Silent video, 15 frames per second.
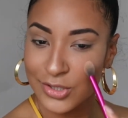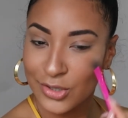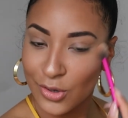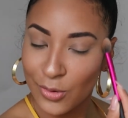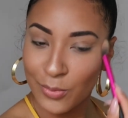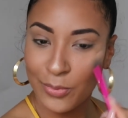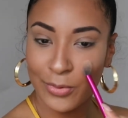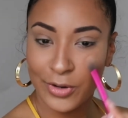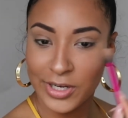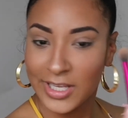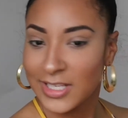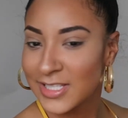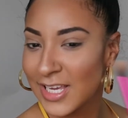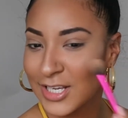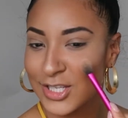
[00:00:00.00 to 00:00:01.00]
So pretty.
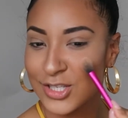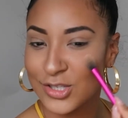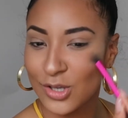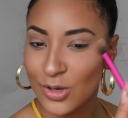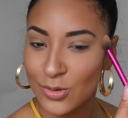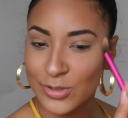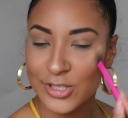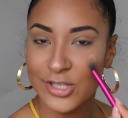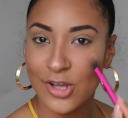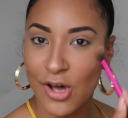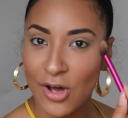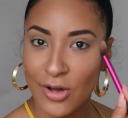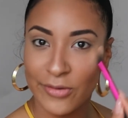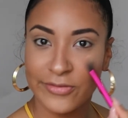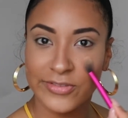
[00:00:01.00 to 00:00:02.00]
It's like so
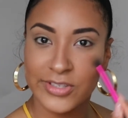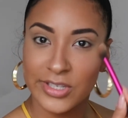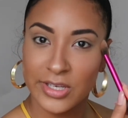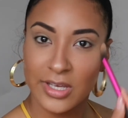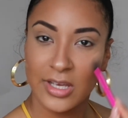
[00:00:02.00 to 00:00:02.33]
soft.